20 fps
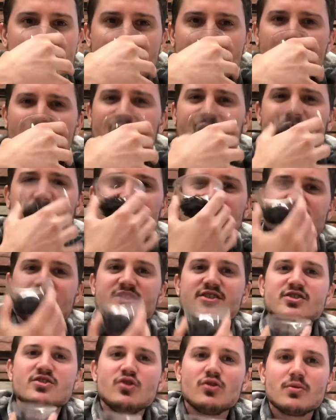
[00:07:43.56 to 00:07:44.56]
And this
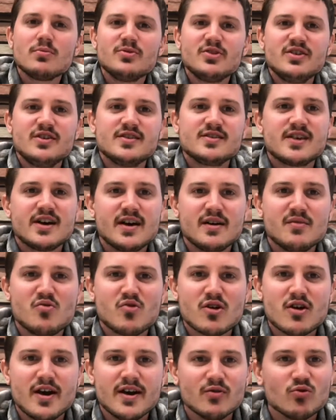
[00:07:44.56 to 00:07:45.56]
is normally the time
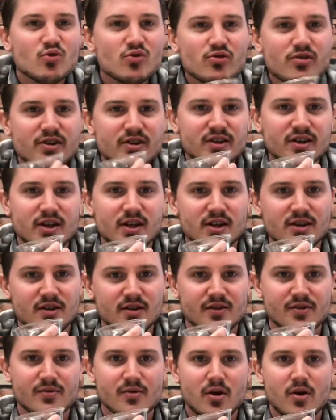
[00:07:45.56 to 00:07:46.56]
where I really get the
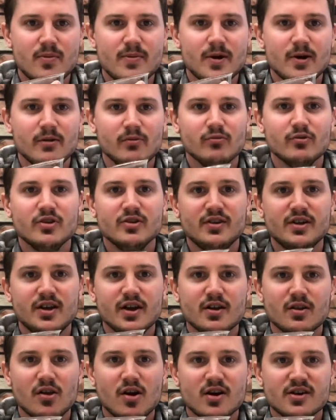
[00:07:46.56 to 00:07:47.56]
aroma, really
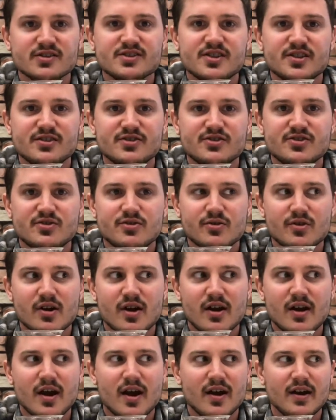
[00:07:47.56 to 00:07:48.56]
get lost into
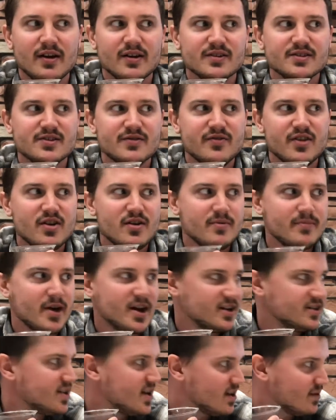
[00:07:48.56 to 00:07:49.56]
it, and it's a very
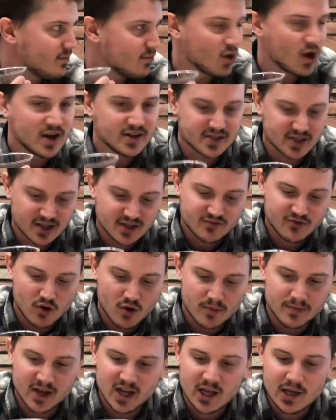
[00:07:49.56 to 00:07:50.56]
meditative process for
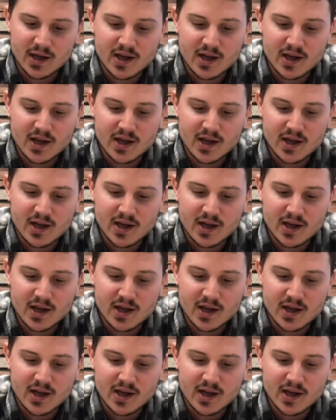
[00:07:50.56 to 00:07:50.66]
me.